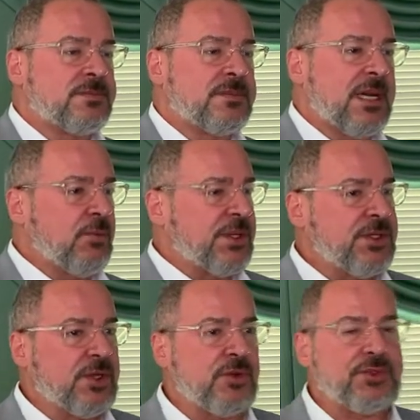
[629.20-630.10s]
And when you
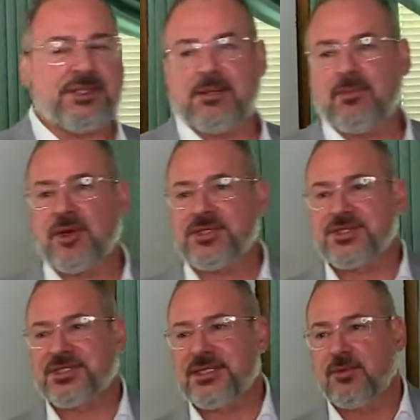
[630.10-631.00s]
go to the
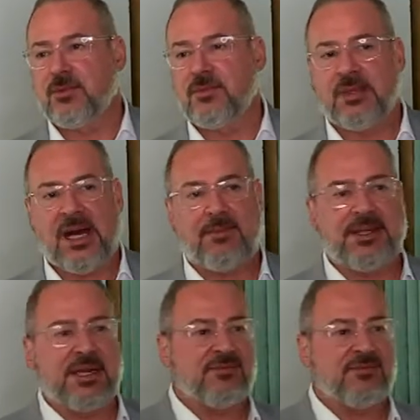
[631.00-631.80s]
emergency room, how many have